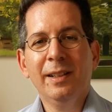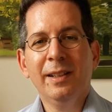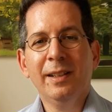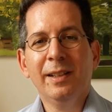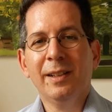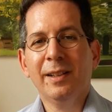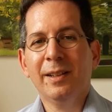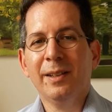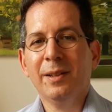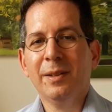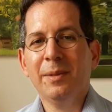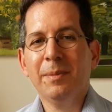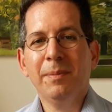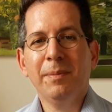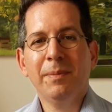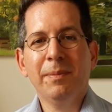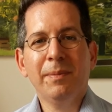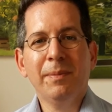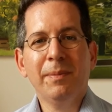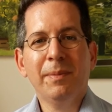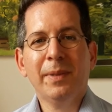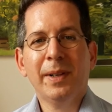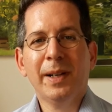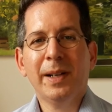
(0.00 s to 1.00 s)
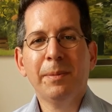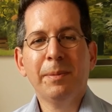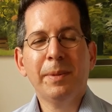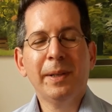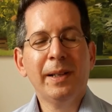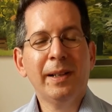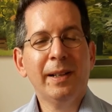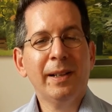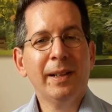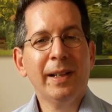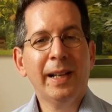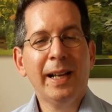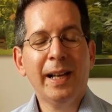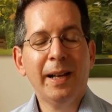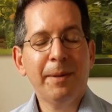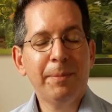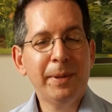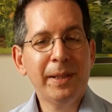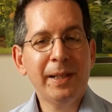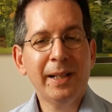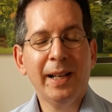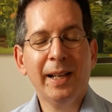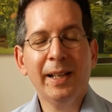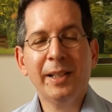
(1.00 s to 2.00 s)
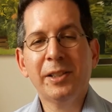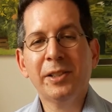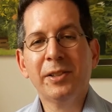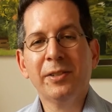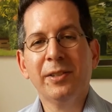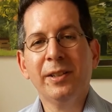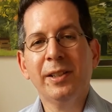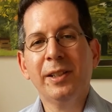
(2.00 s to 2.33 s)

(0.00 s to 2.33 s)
Um, I'd be happy to answer